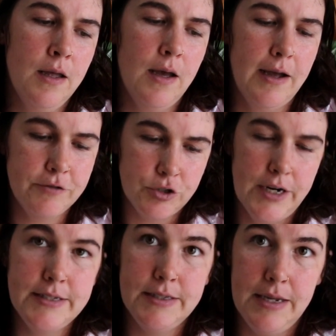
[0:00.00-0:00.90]
I've
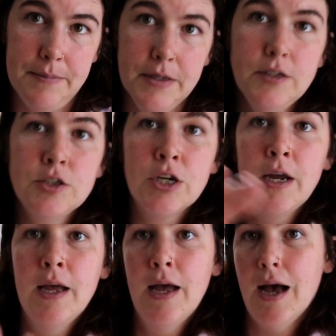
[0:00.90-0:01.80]
traced the image,
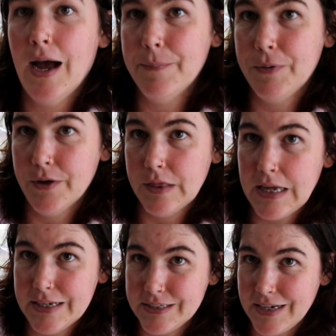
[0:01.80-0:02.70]
I put
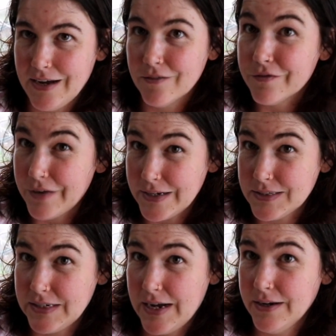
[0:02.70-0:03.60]
that down face
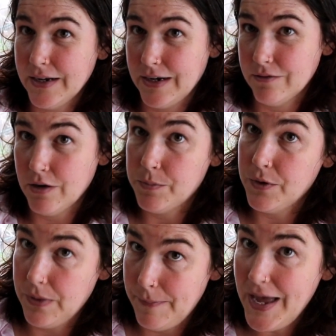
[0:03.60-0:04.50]
down and I rub
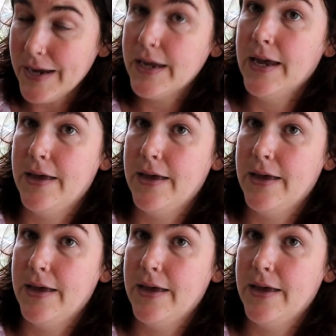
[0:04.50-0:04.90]
on the back,